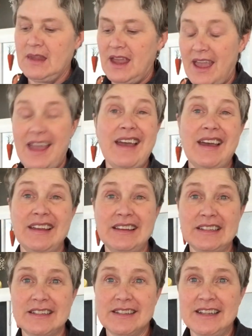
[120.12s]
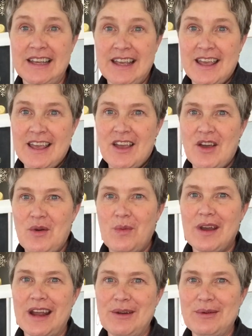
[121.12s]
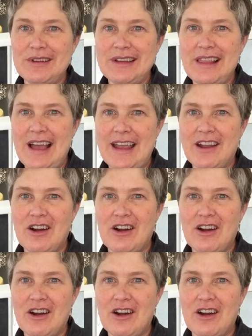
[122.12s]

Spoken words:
And what I really like